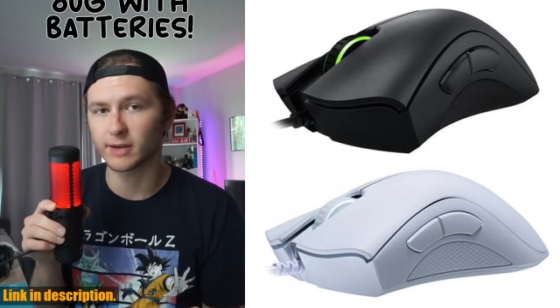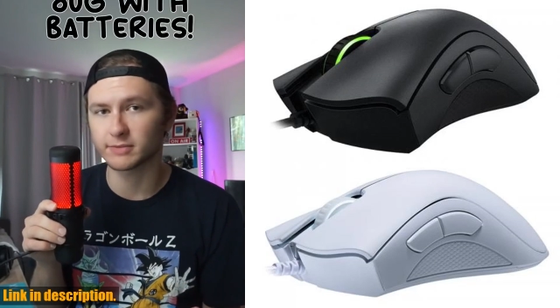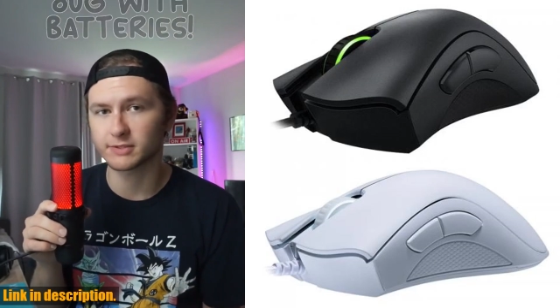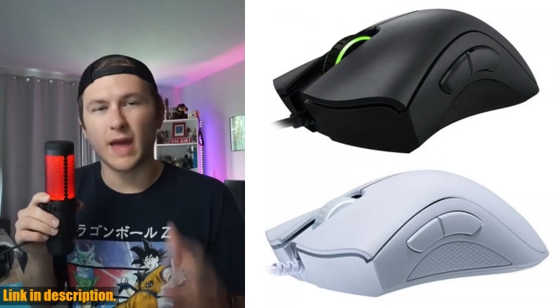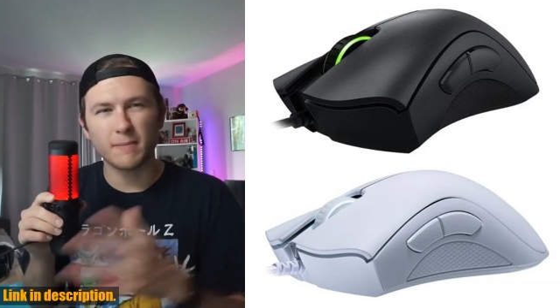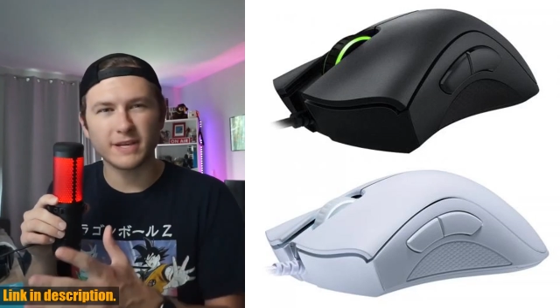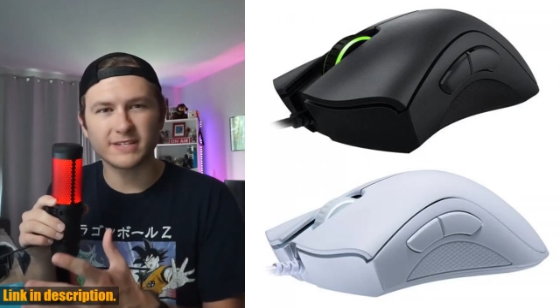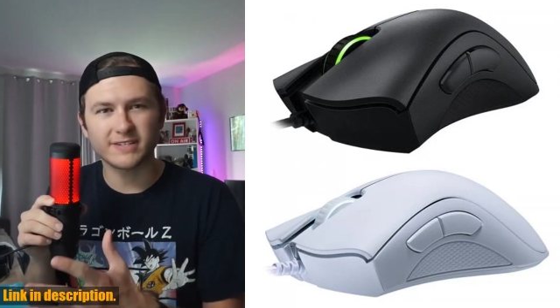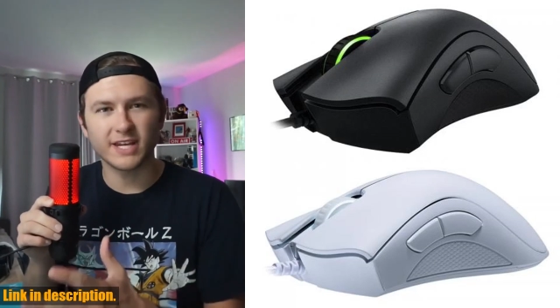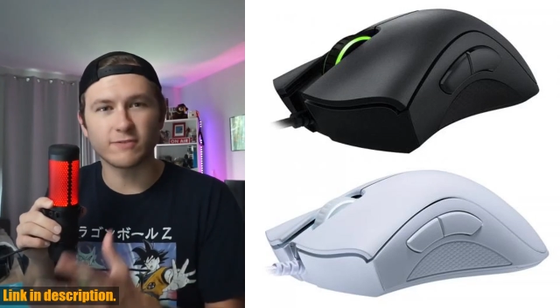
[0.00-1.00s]
Don't miss
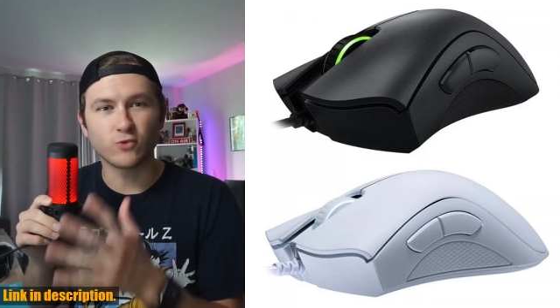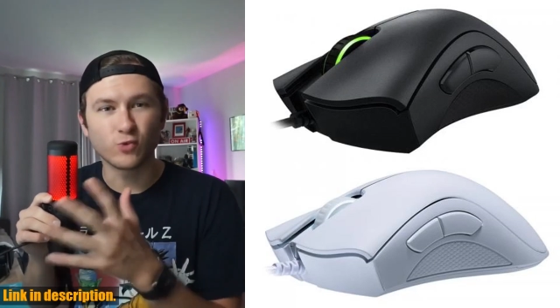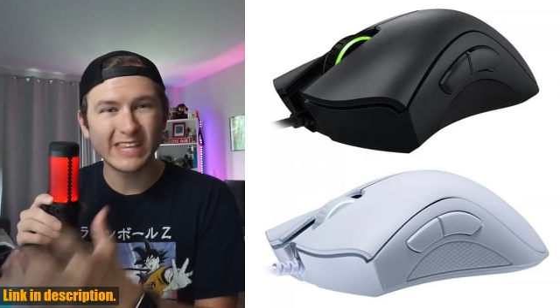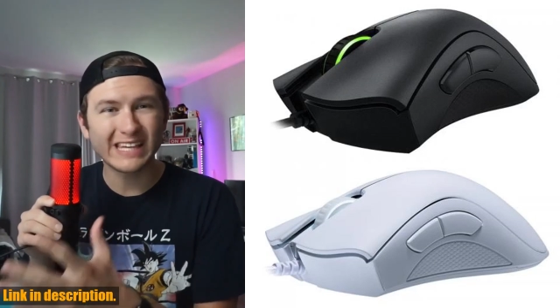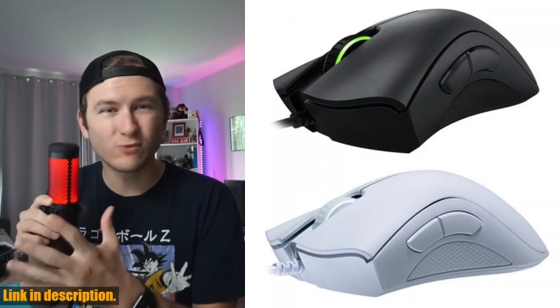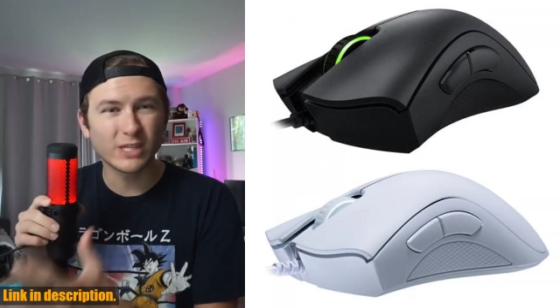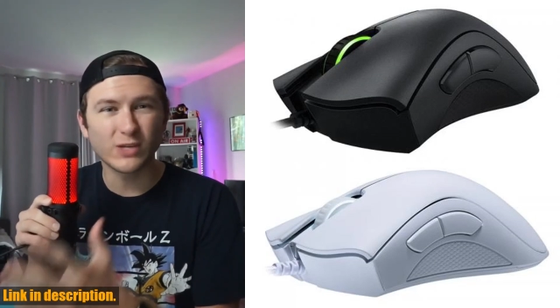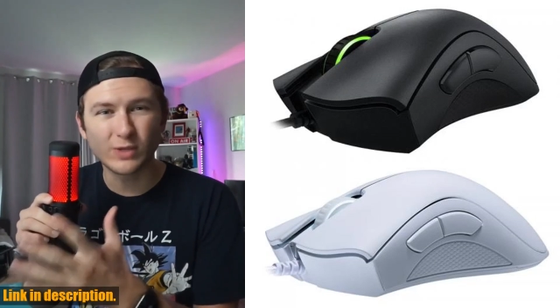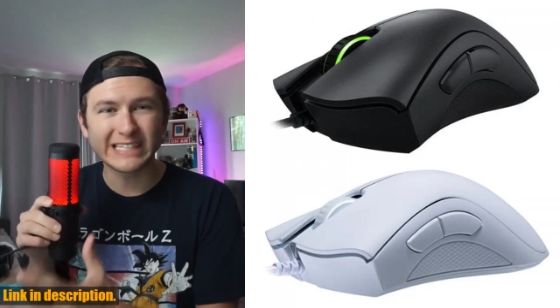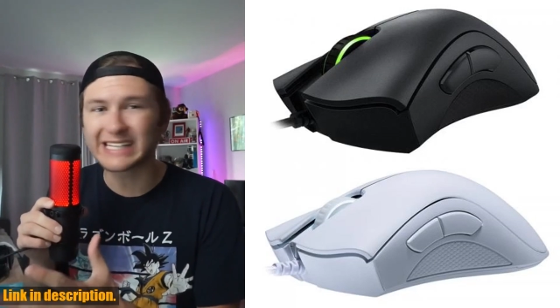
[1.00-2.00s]
out on the latest
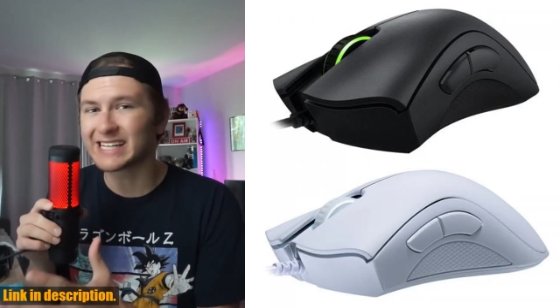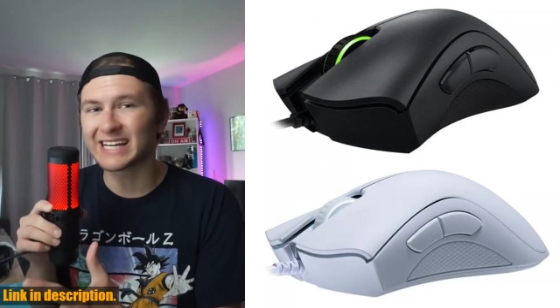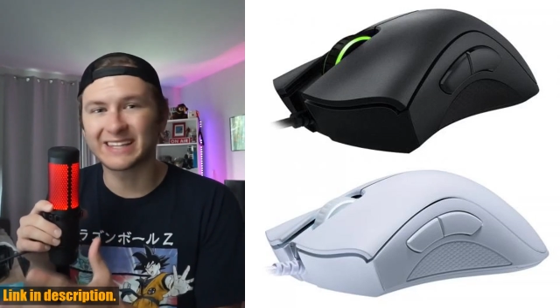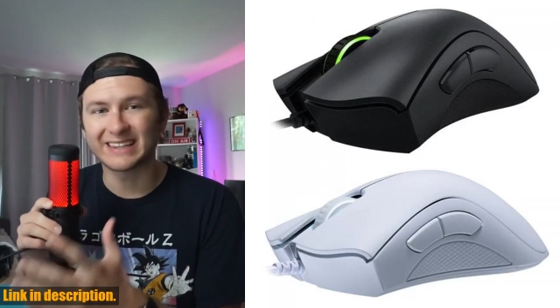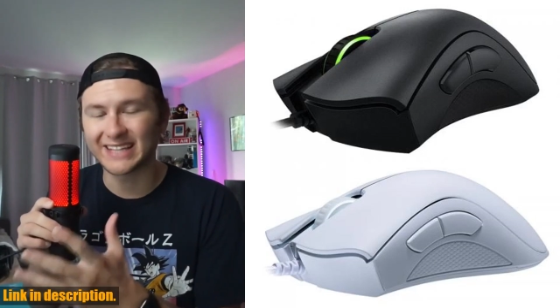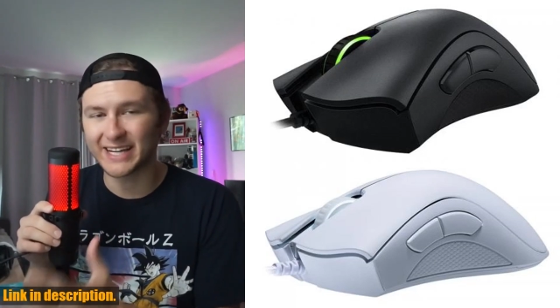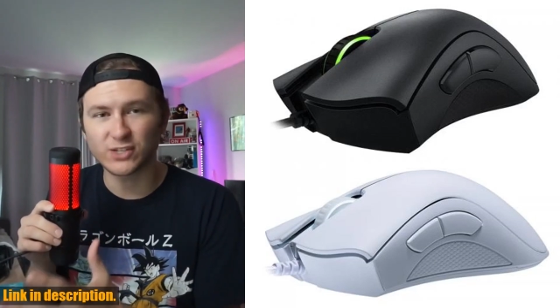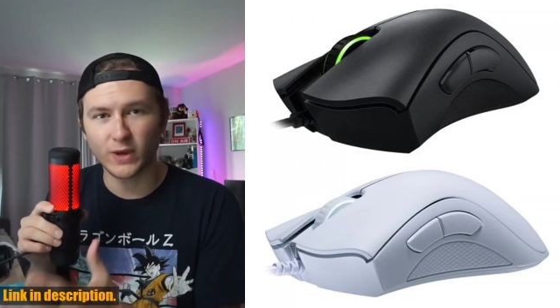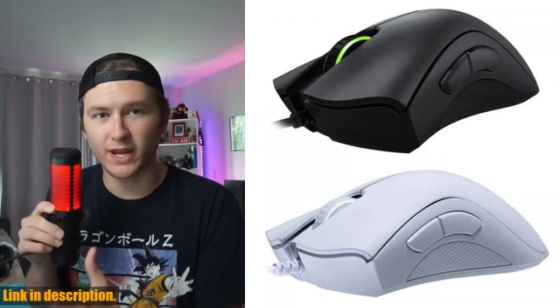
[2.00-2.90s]
technology in gaming.